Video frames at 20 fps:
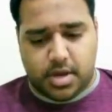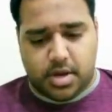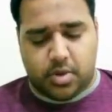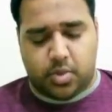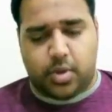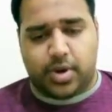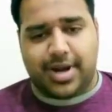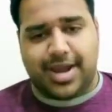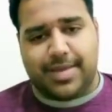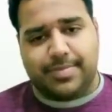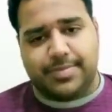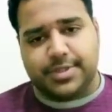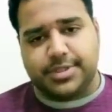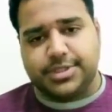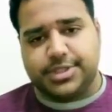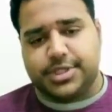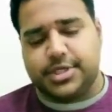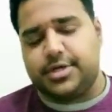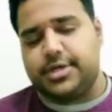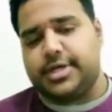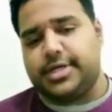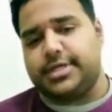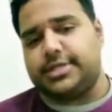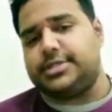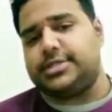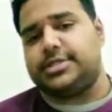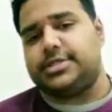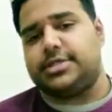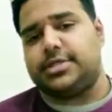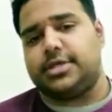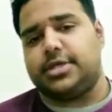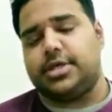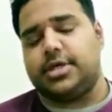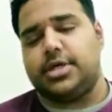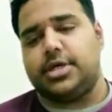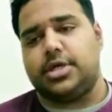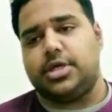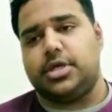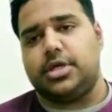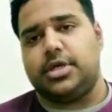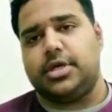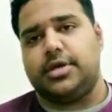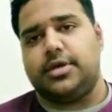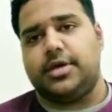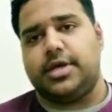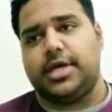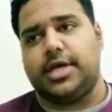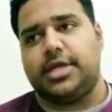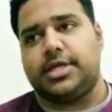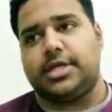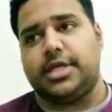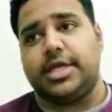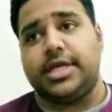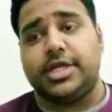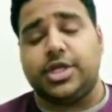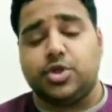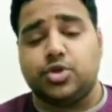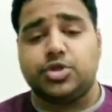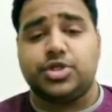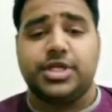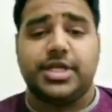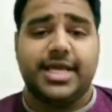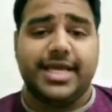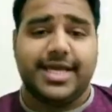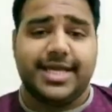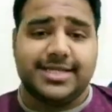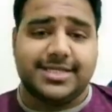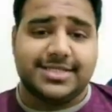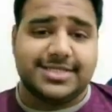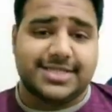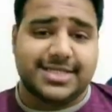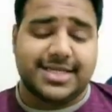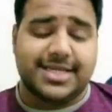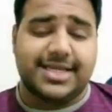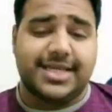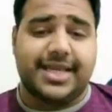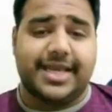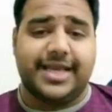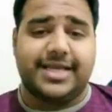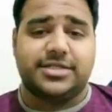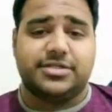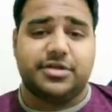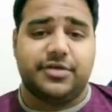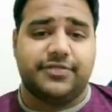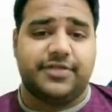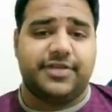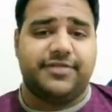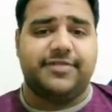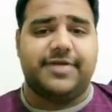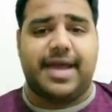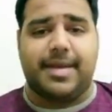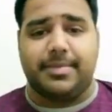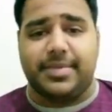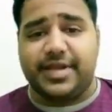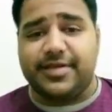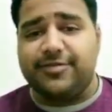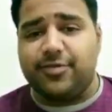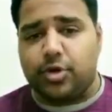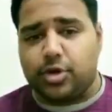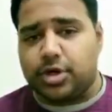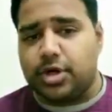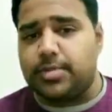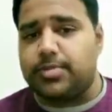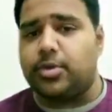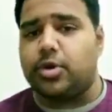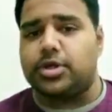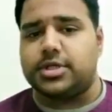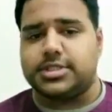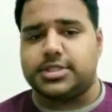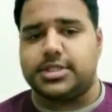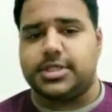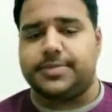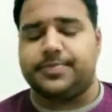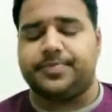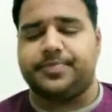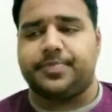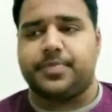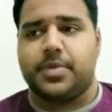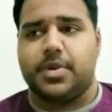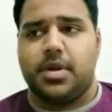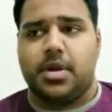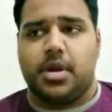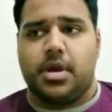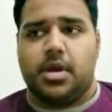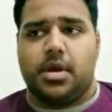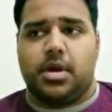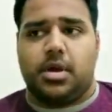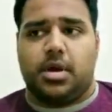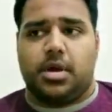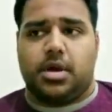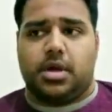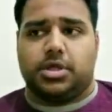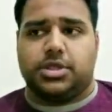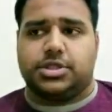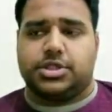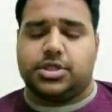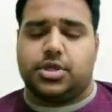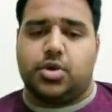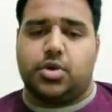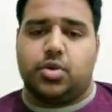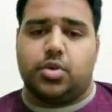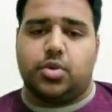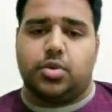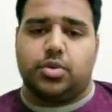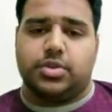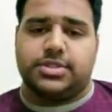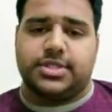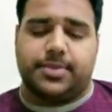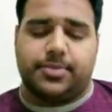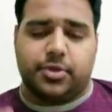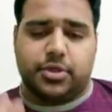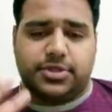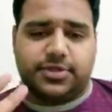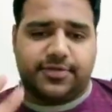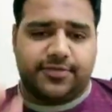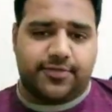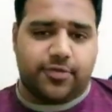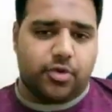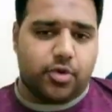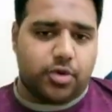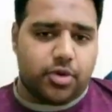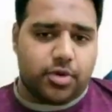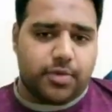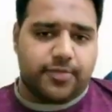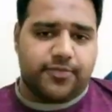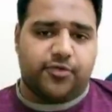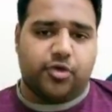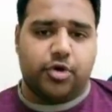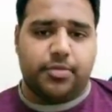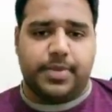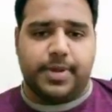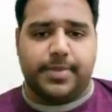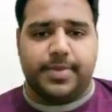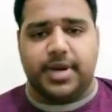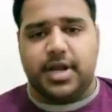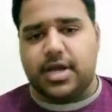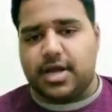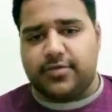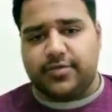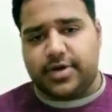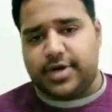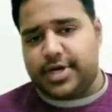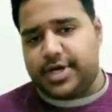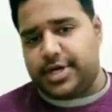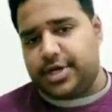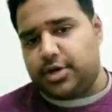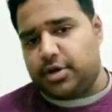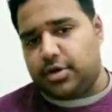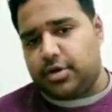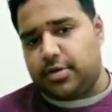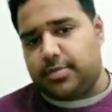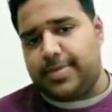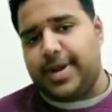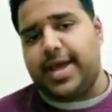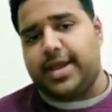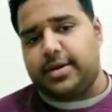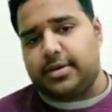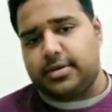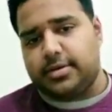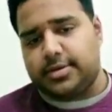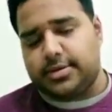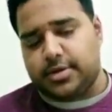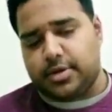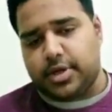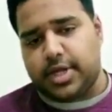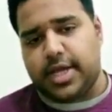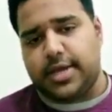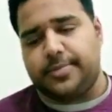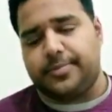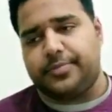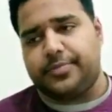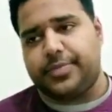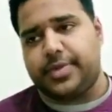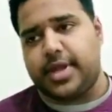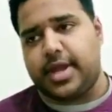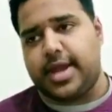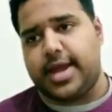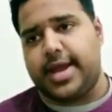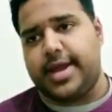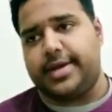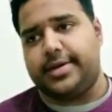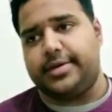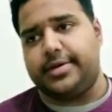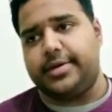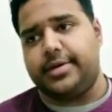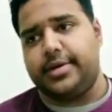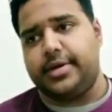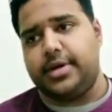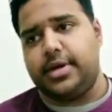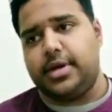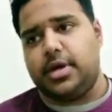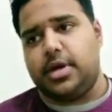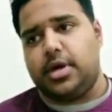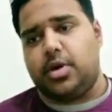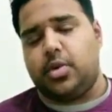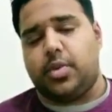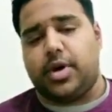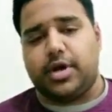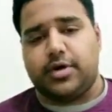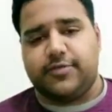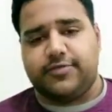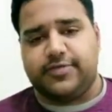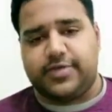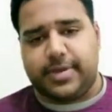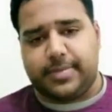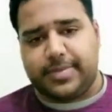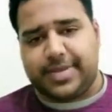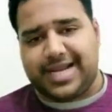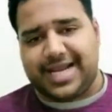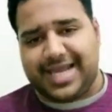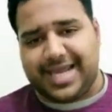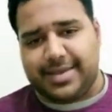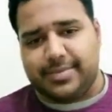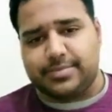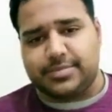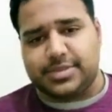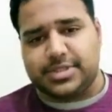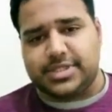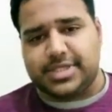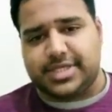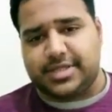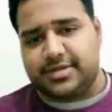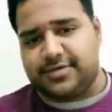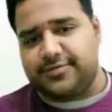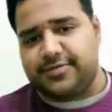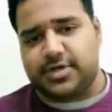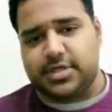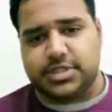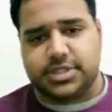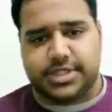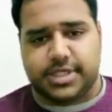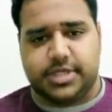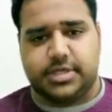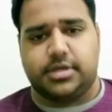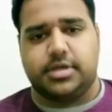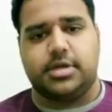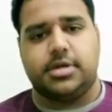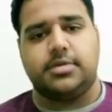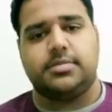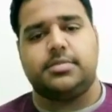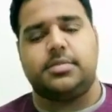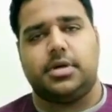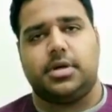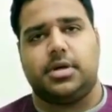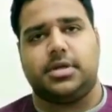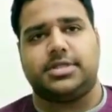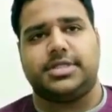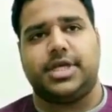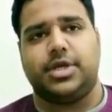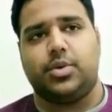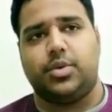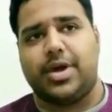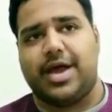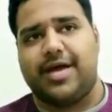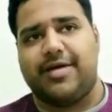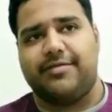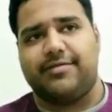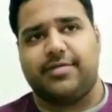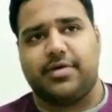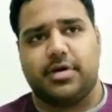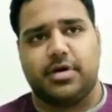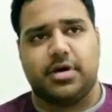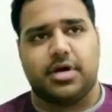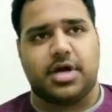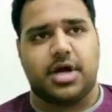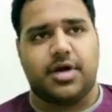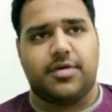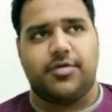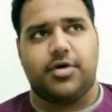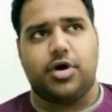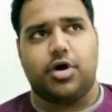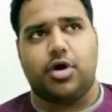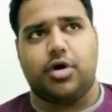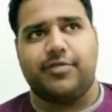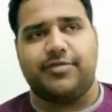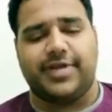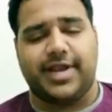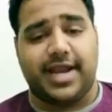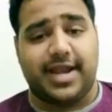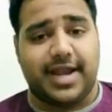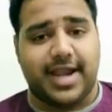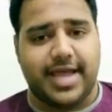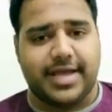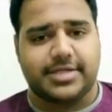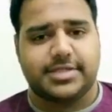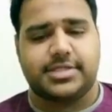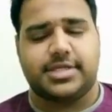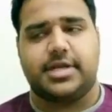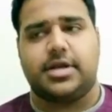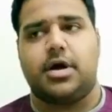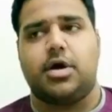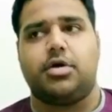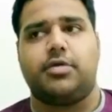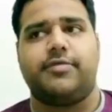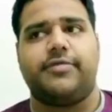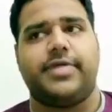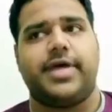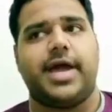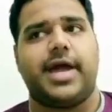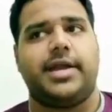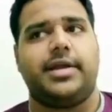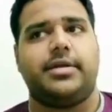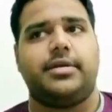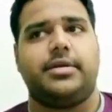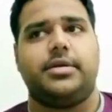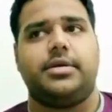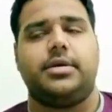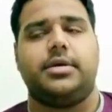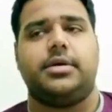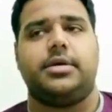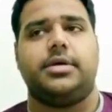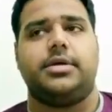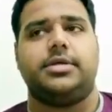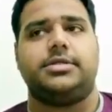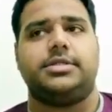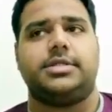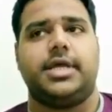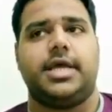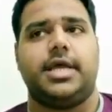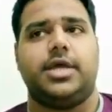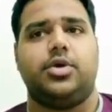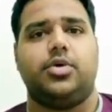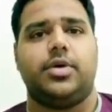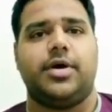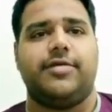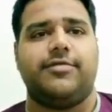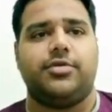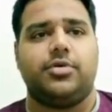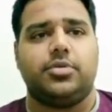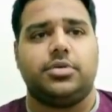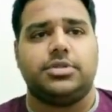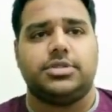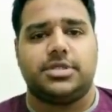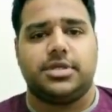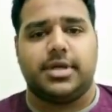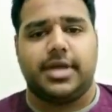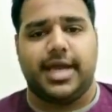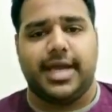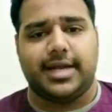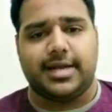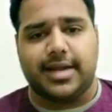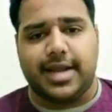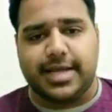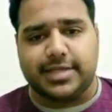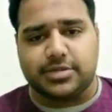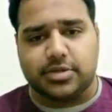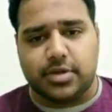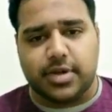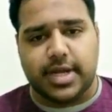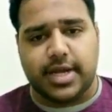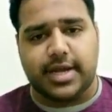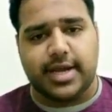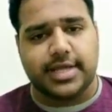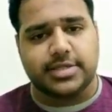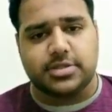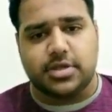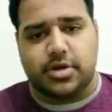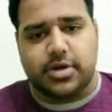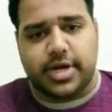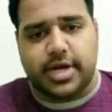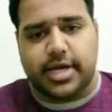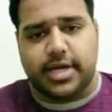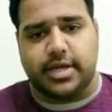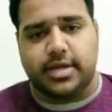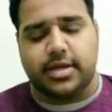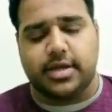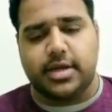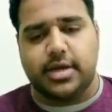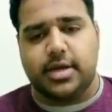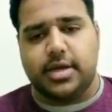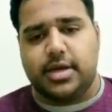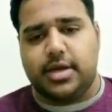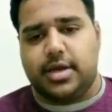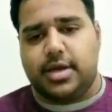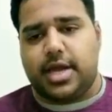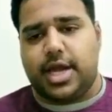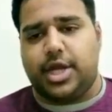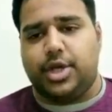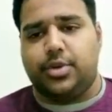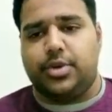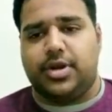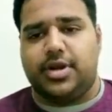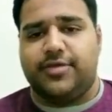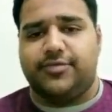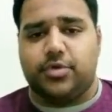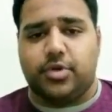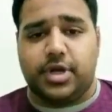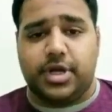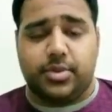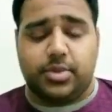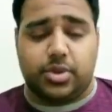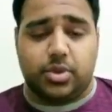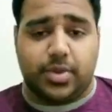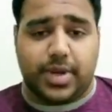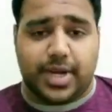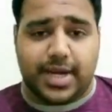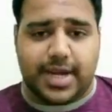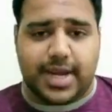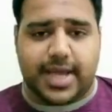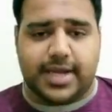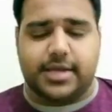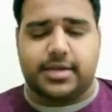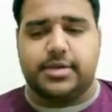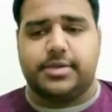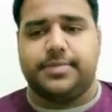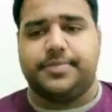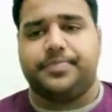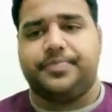What happens here is, it usually is in case of the family floater policy. So suppose four people are covered in your plan, okay, and one of them claims in the first year, say you have a cover of 10 lakhs, and out of that, say you have used 8 lakhs or 9 lakhs already, and you are left only with 1 lakh.